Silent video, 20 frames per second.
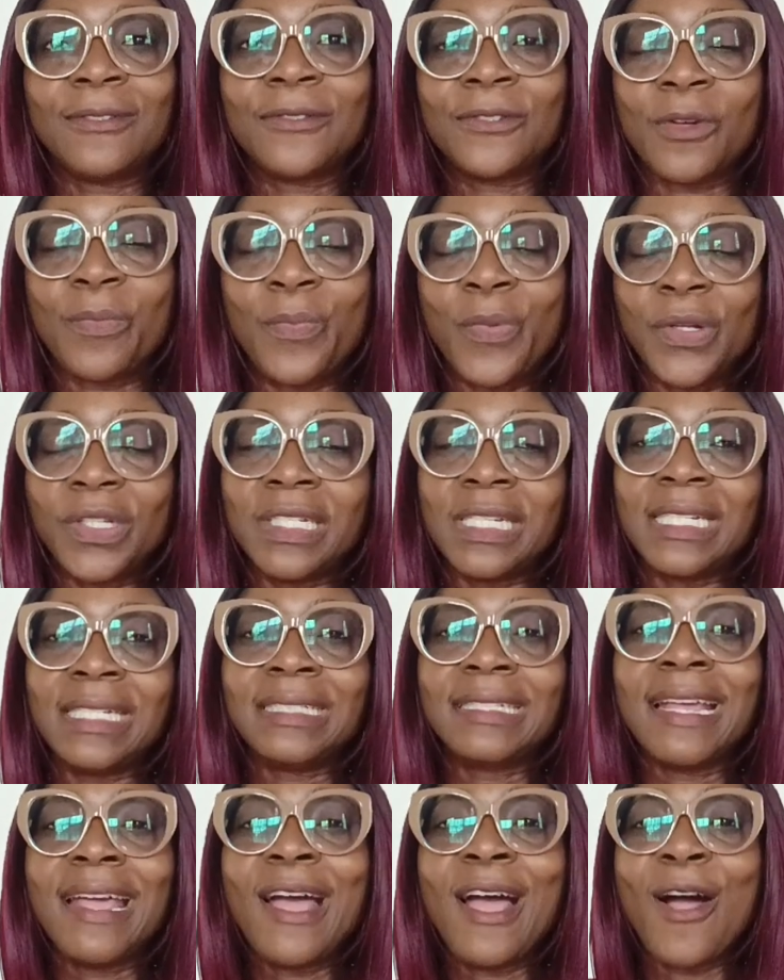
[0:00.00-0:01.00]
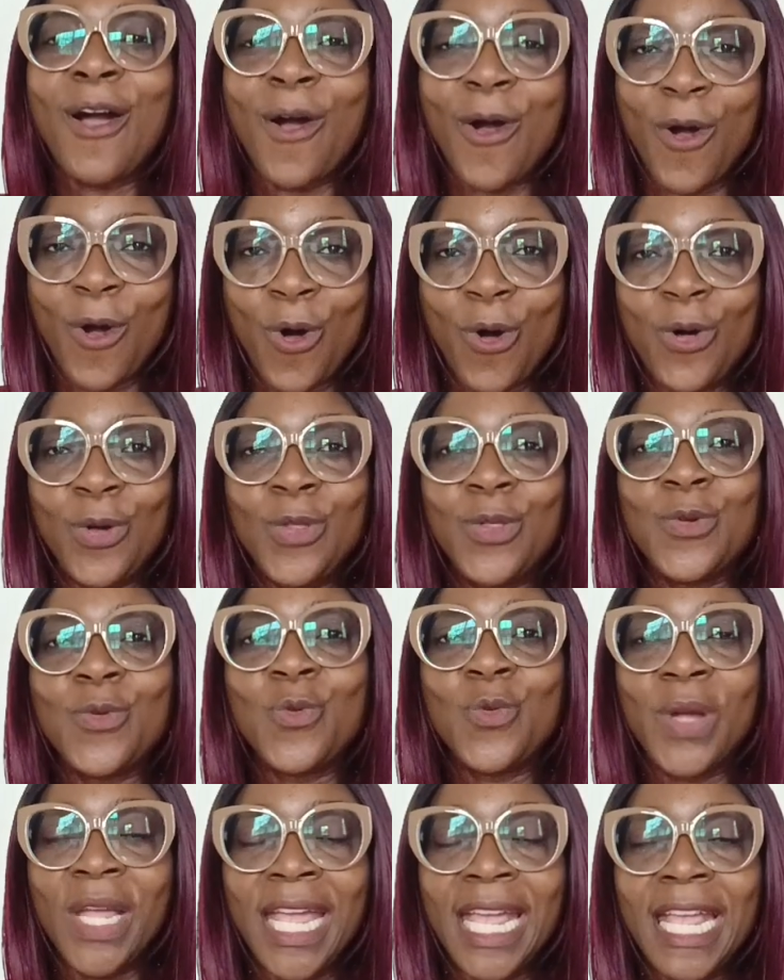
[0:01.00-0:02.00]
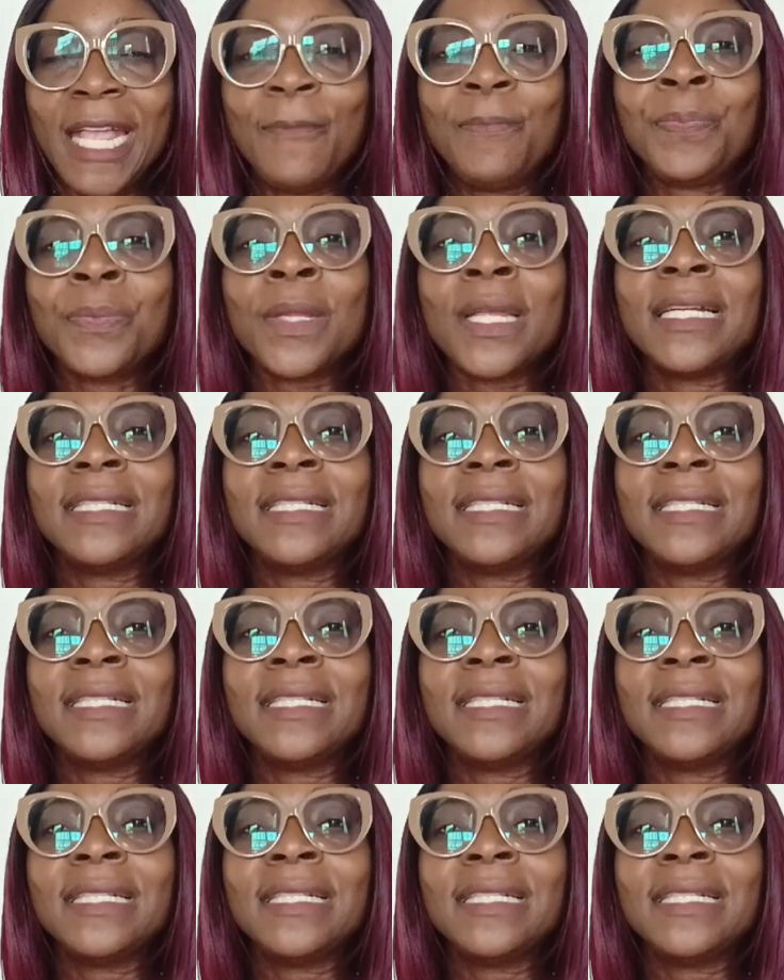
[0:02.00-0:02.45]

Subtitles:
supporting it all the way.